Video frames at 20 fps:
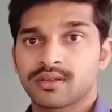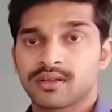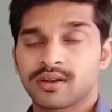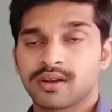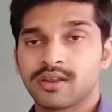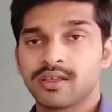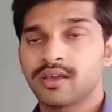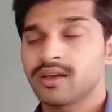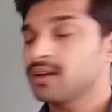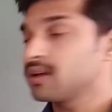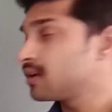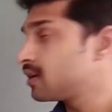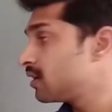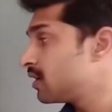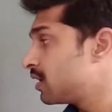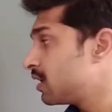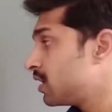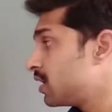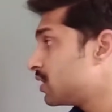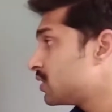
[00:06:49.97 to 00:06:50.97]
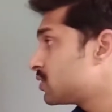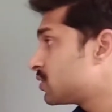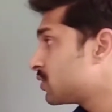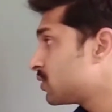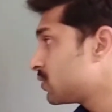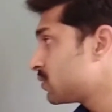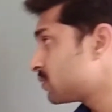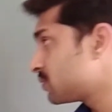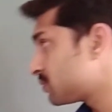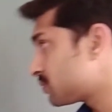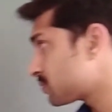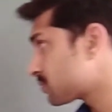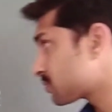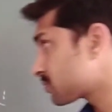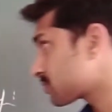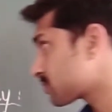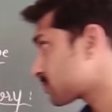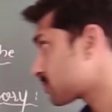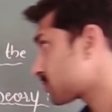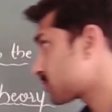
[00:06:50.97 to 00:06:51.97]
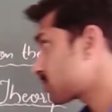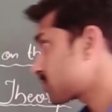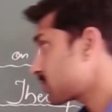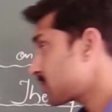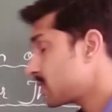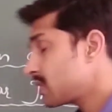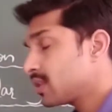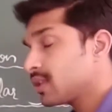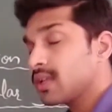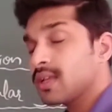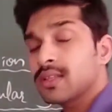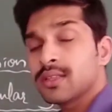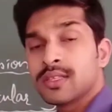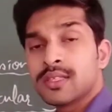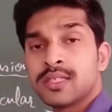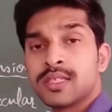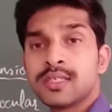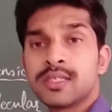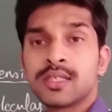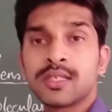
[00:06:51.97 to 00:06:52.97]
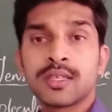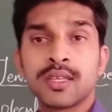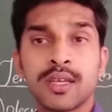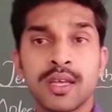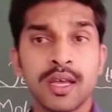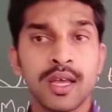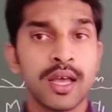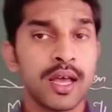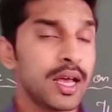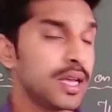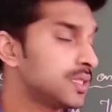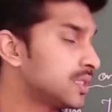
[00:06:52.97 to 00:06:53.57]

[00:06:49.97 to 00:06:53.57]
Clear? So this is a